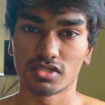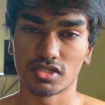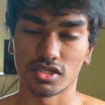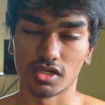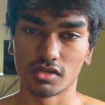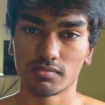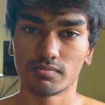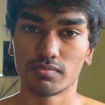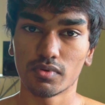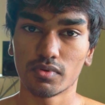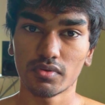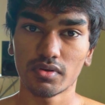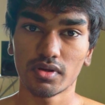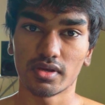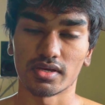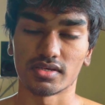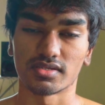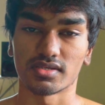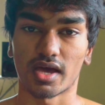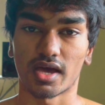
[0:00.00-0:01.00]

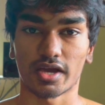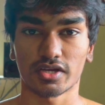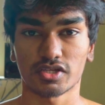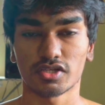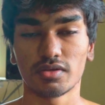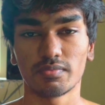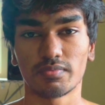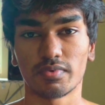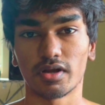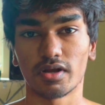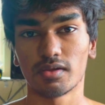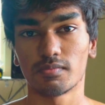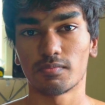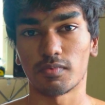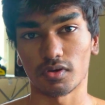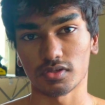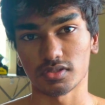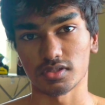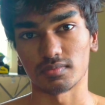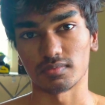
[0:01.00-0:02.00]
cheekbone is actually pretty
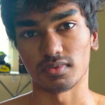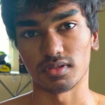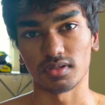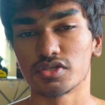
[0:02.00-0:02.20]
possible.